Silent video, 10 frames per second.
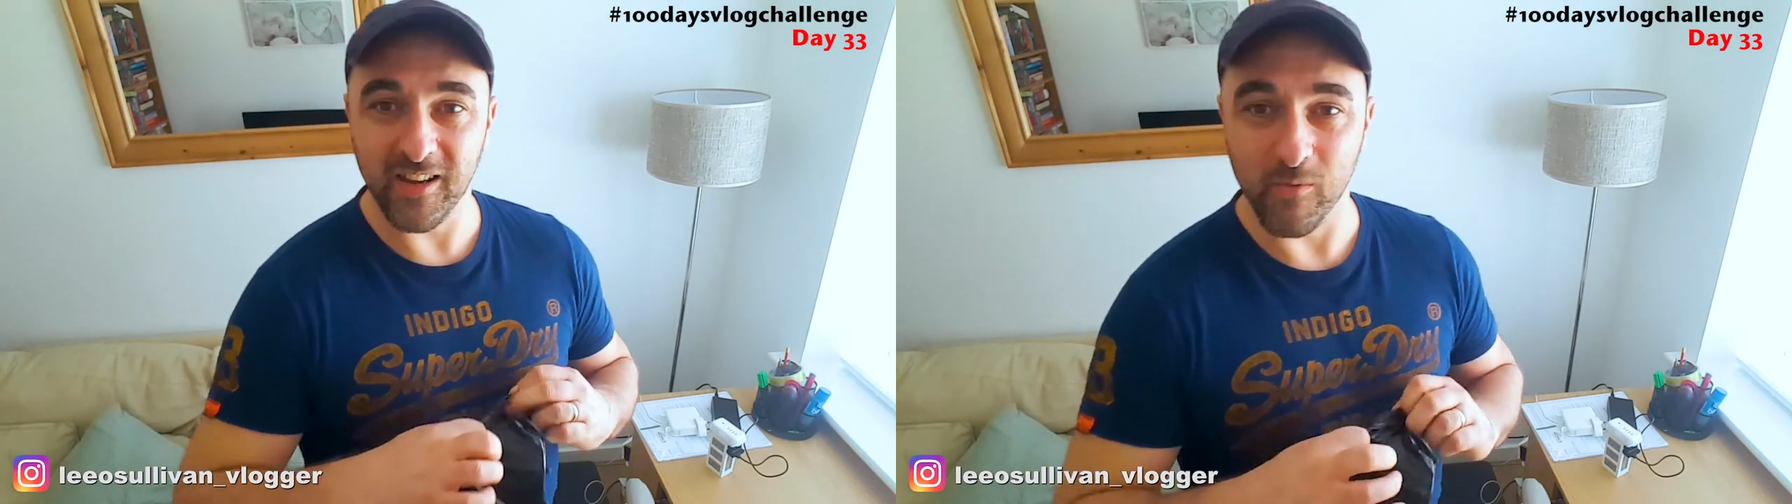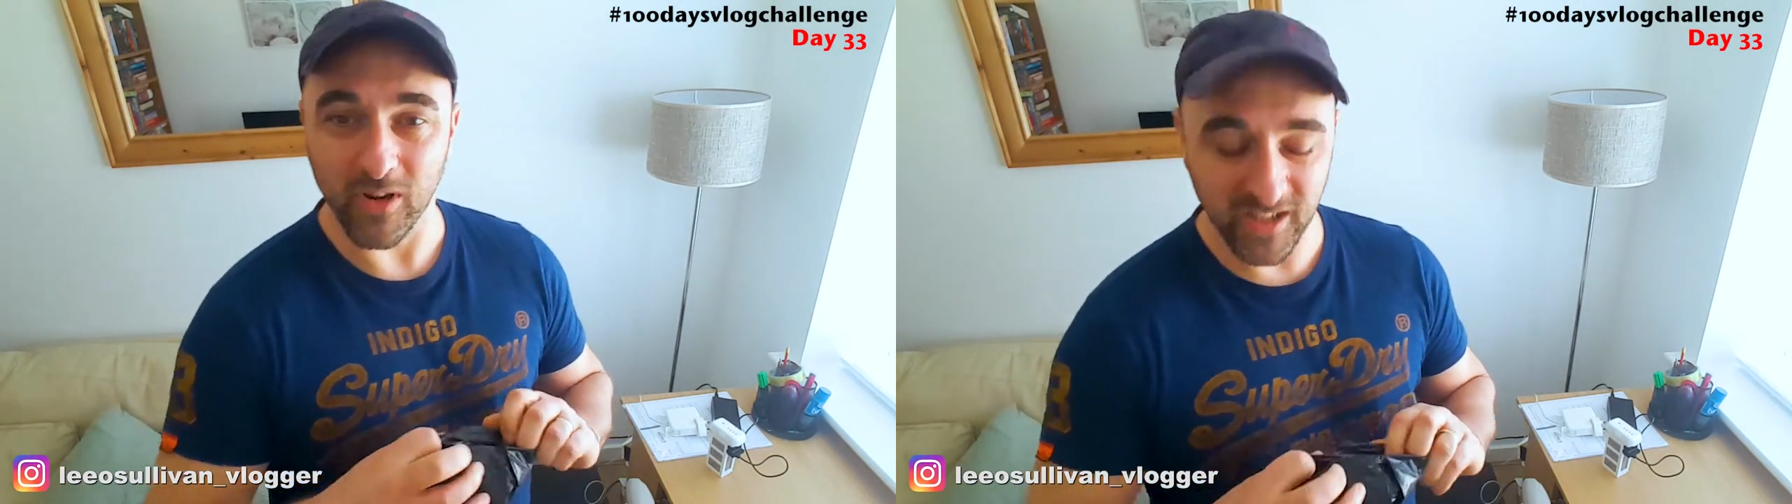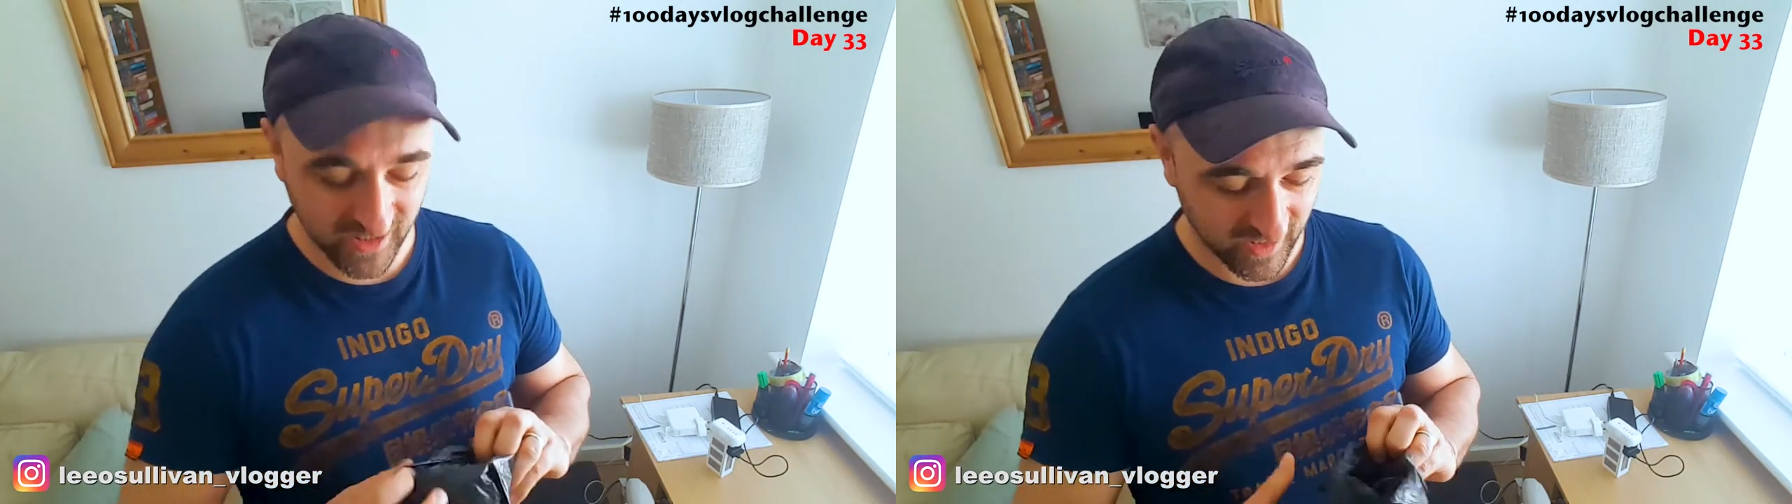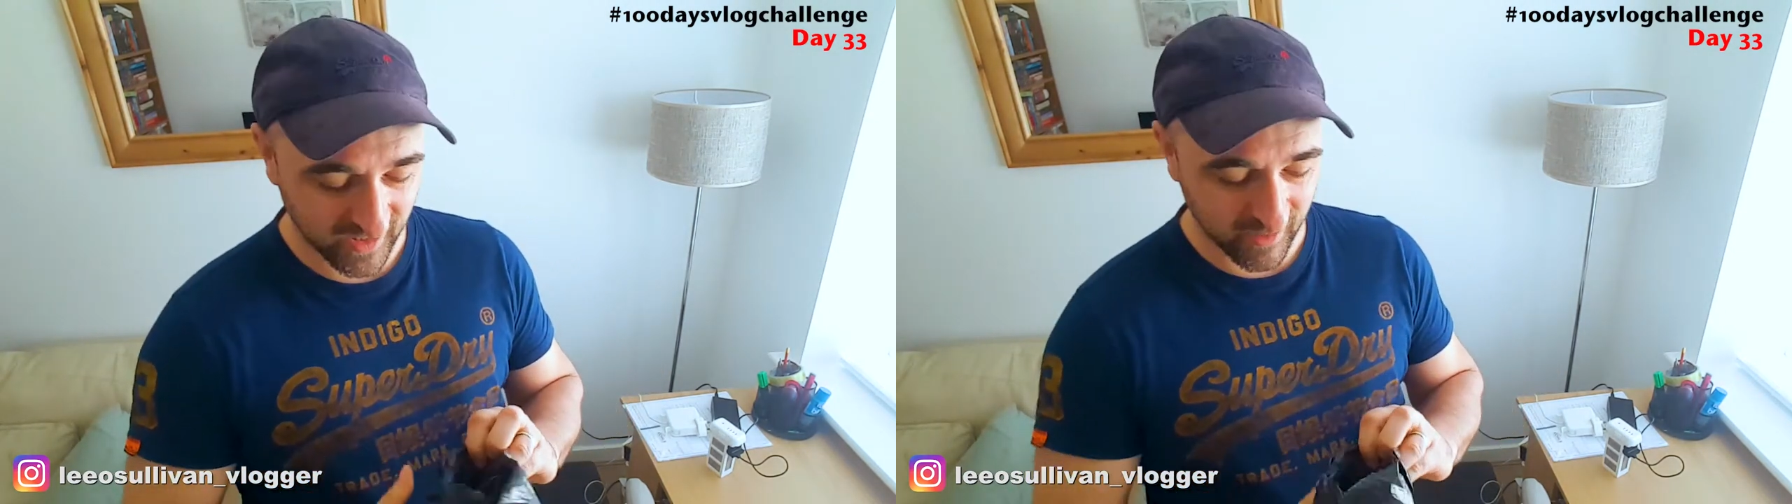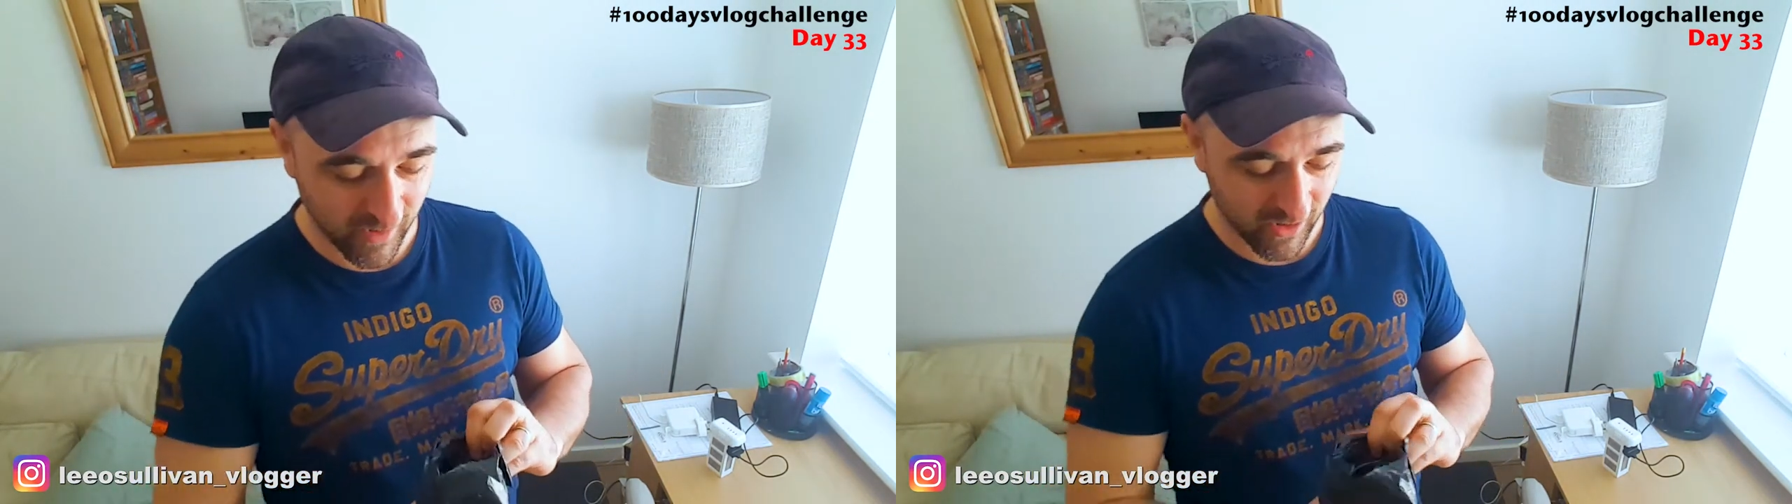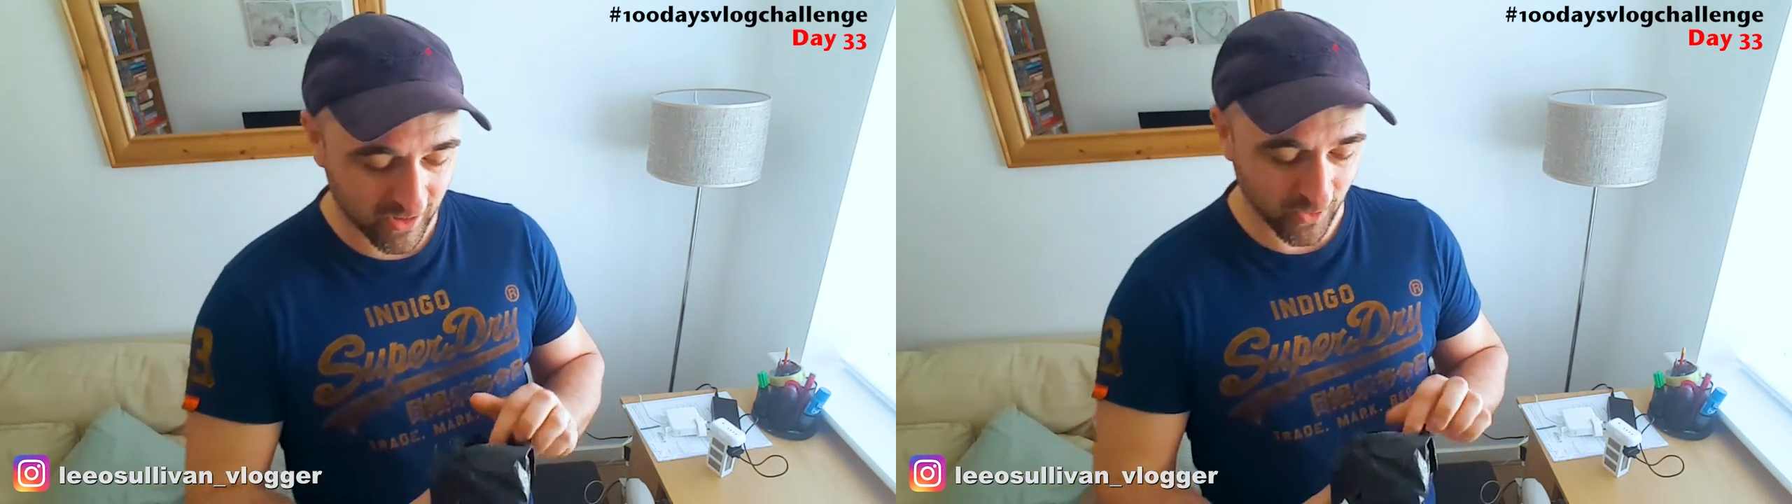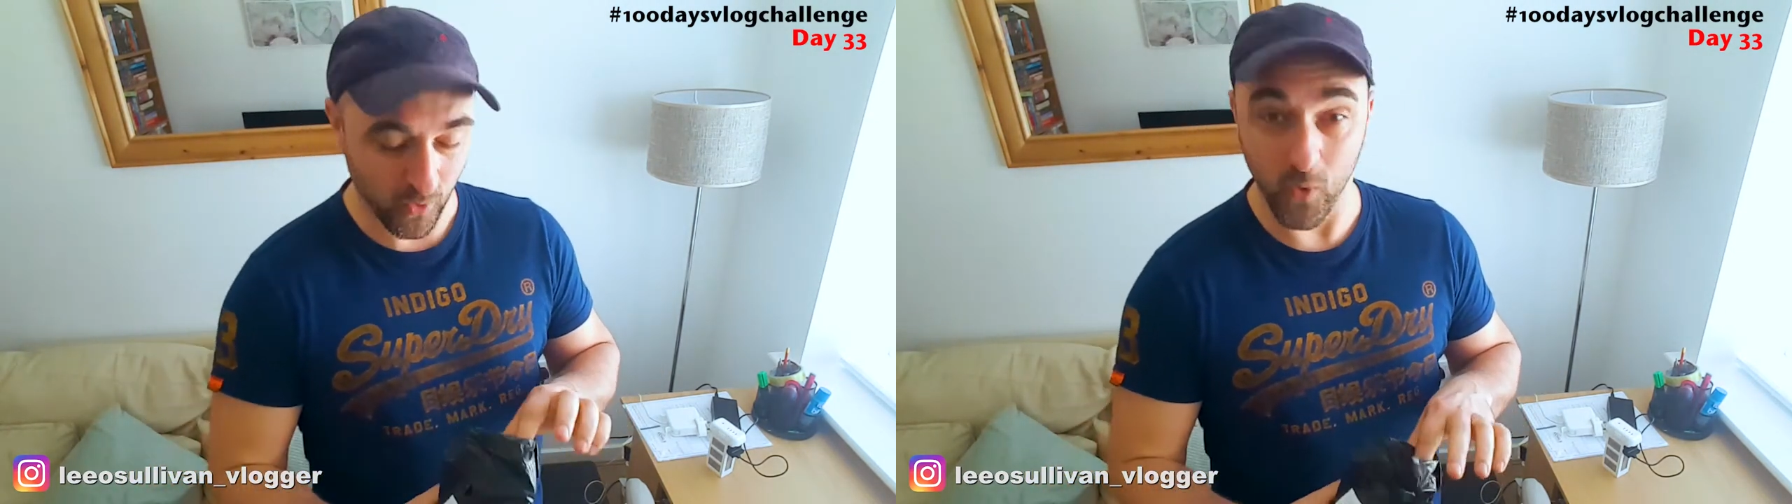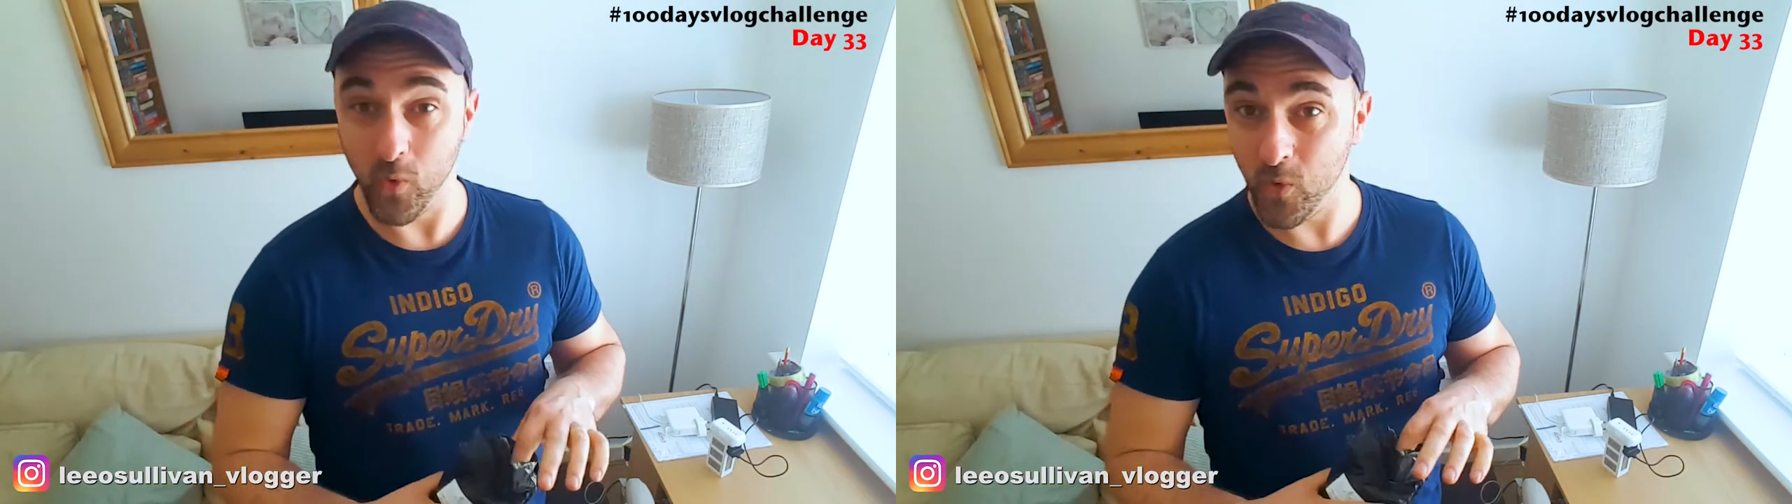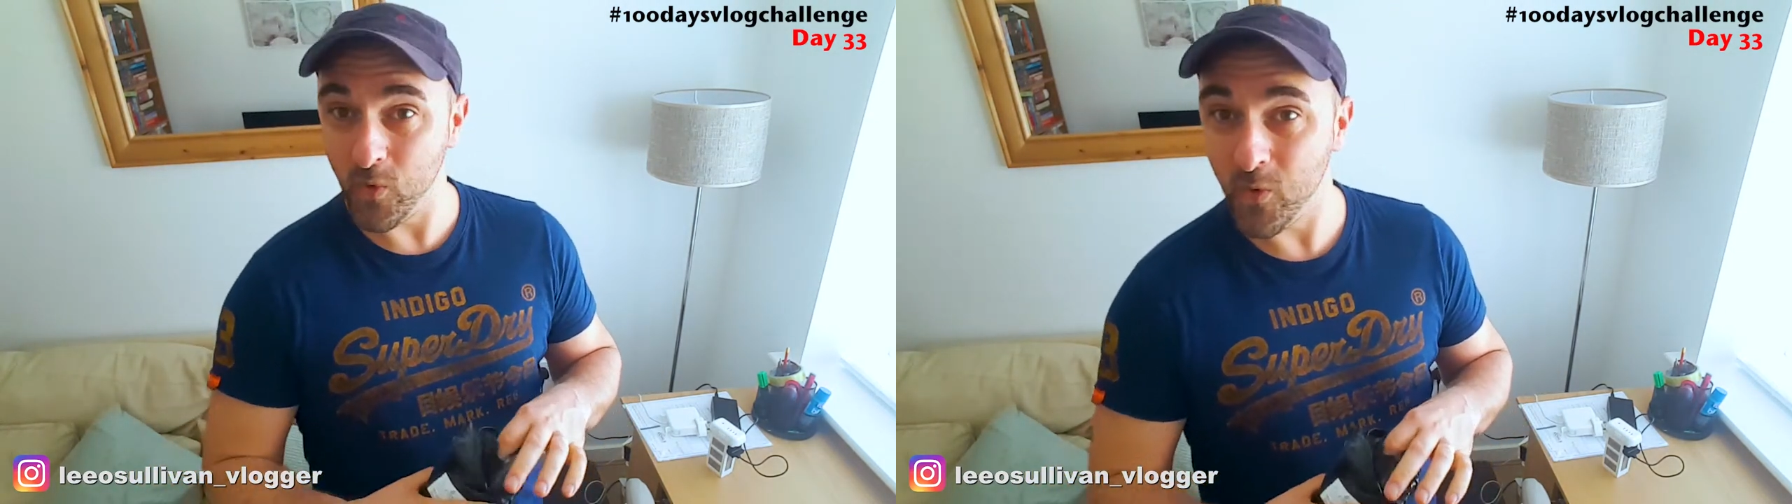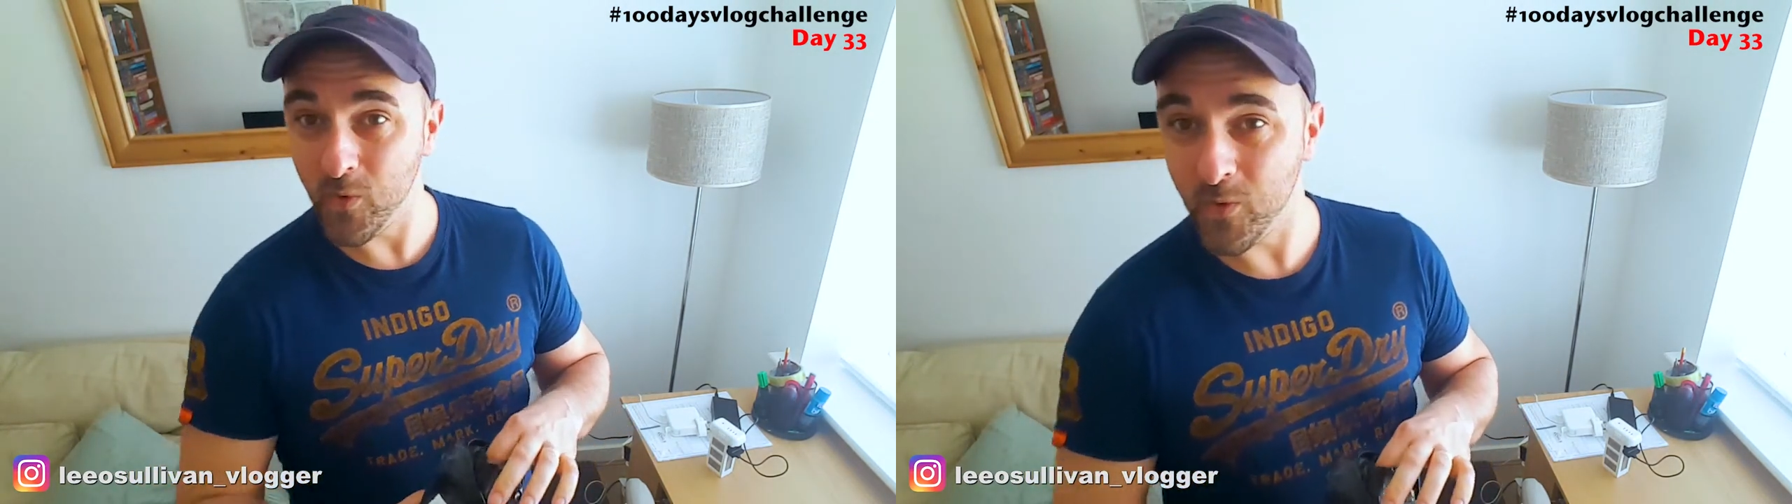What's in the box?
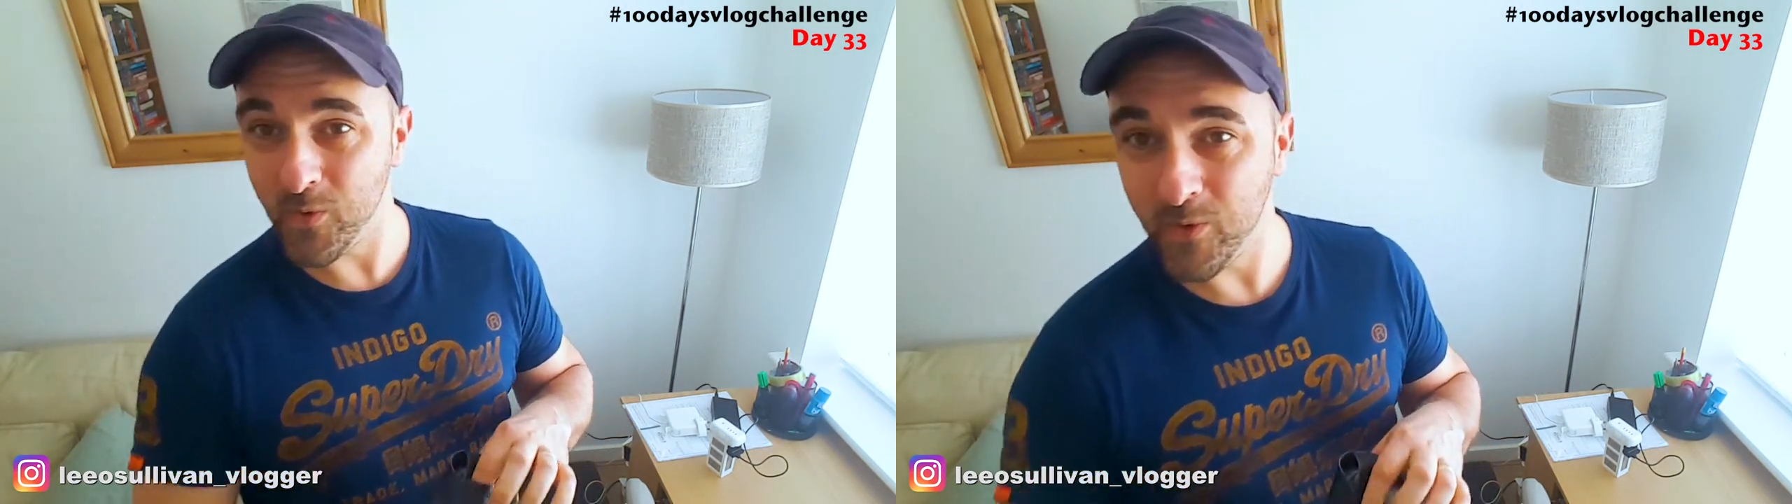Ooh.